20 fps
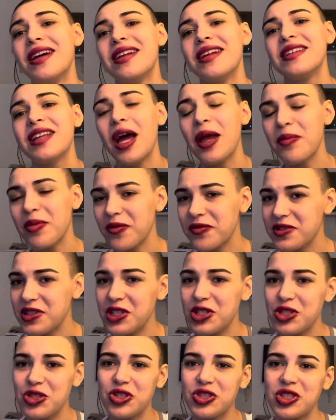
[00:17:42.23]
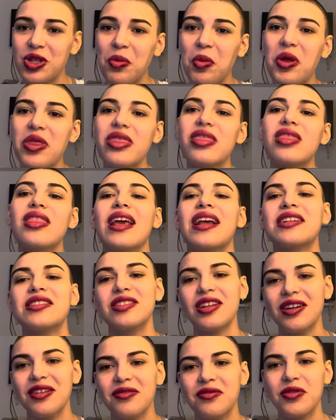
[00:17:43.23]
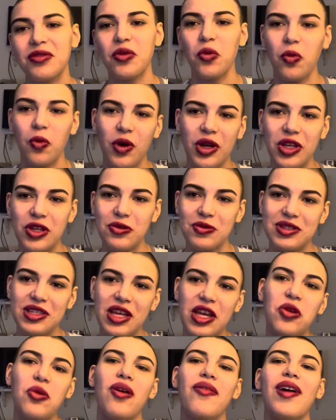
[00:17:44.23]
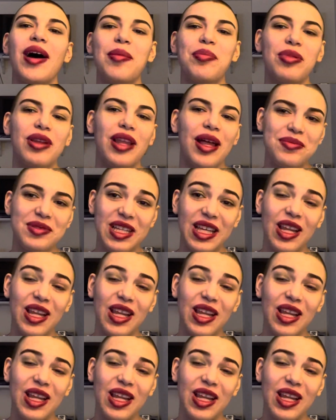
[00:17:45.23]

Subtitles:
type of seizure someone thinks of when you say you have epilepsy.